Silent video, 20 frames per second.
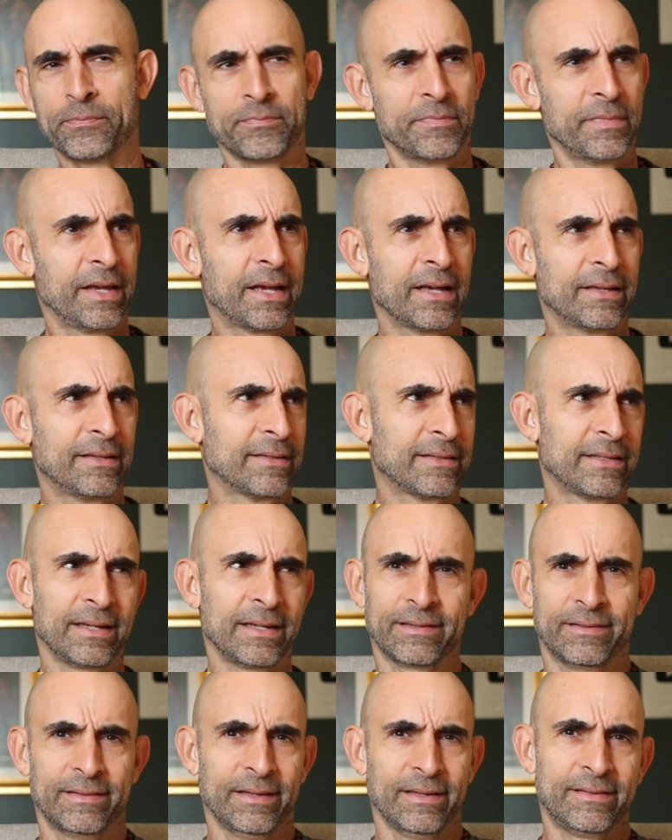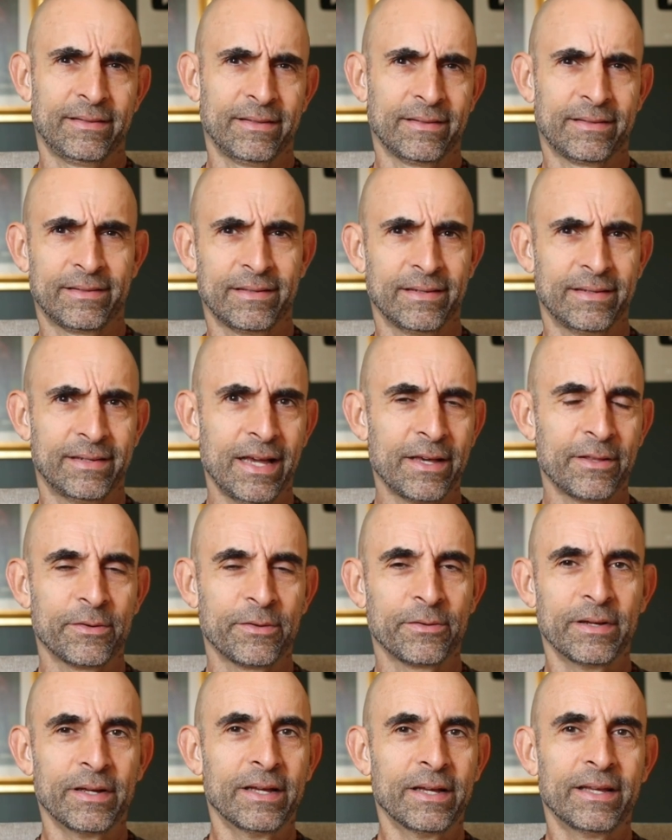because it's like, that's just the death.
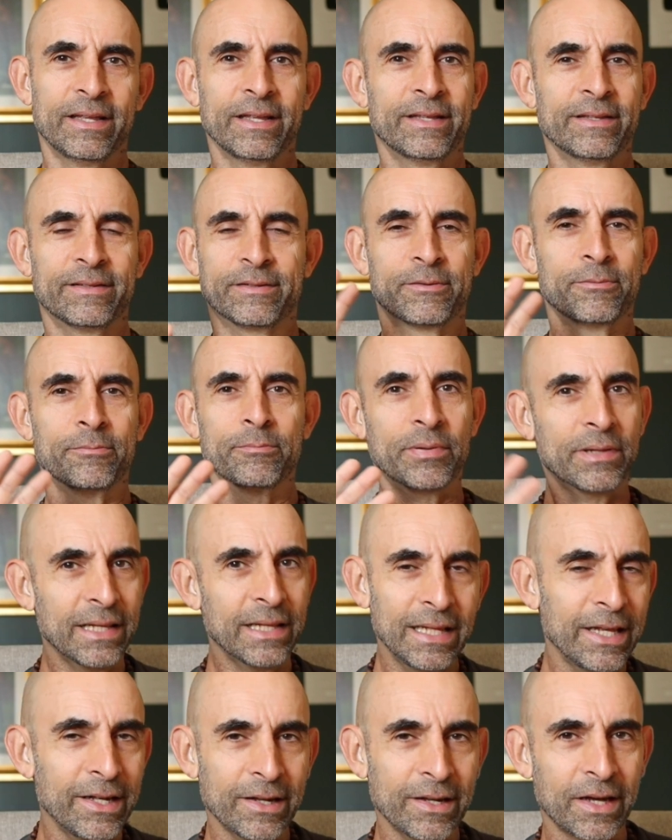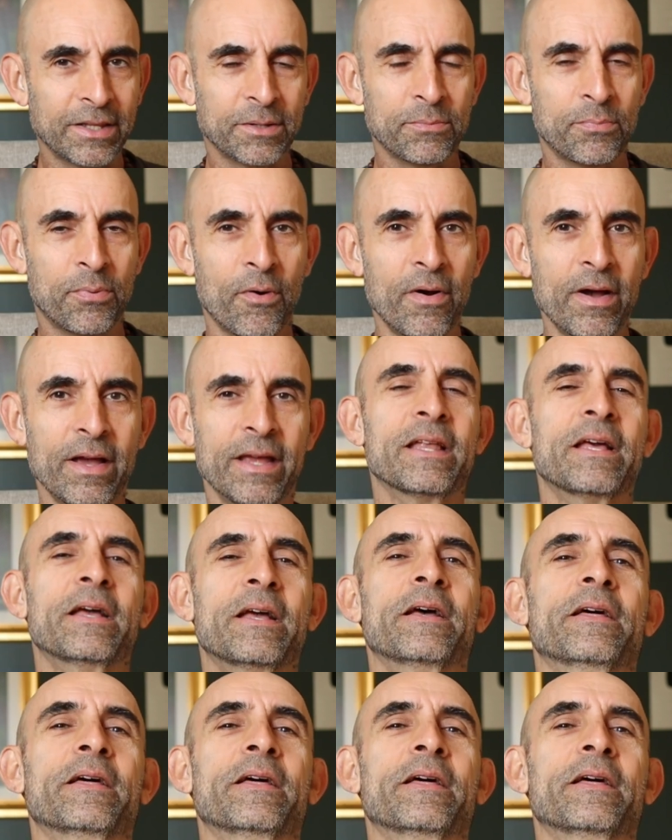It's completely not the point.